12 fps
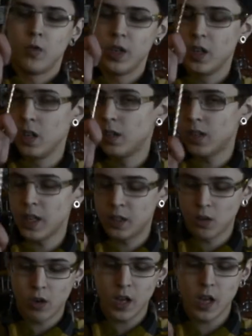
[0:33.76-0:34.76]
we said
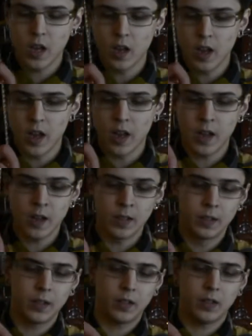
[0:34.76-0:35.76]
okay.
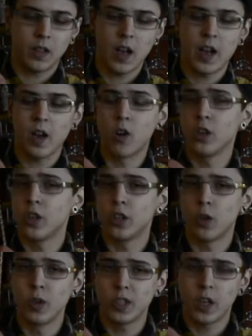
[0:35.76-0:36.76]
And I
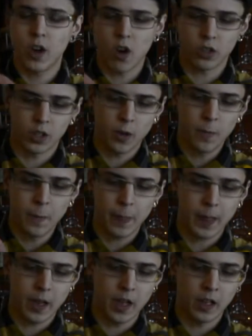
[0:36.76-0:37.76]
ordered a whiskey cocktail,
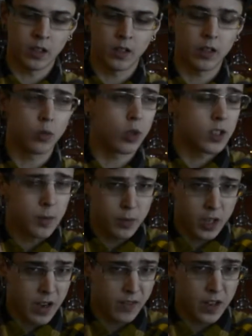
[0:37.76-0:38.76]
and it was
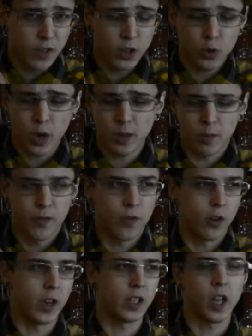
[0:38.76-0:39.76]
something I've never tried
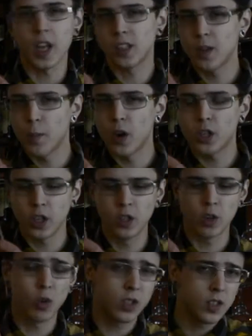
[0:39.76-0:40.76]
before. And I asked the
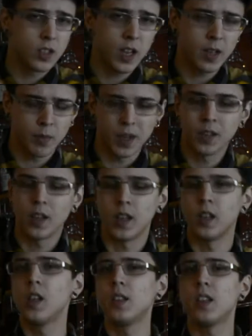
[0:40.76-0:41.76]
bartender, "What's inside, man?"
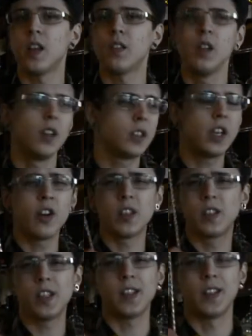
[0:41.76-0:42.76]
And he said, "There
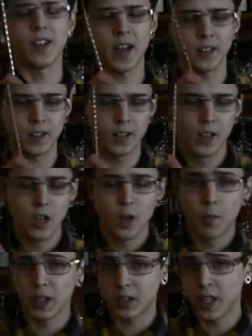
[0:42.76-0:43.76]
is this and that,
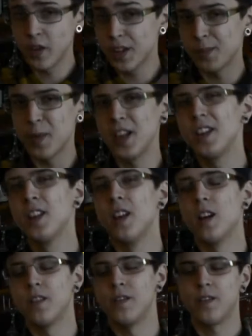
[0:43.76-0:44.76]
but there is mainly
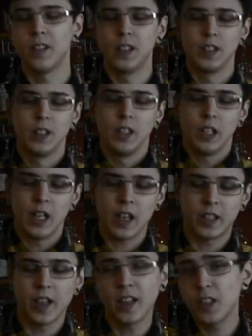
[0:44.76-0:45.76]
love."
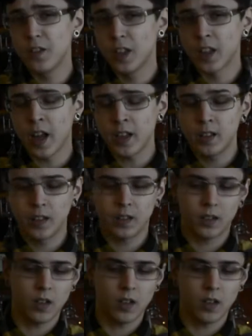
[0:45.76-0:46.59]
At the end of the night,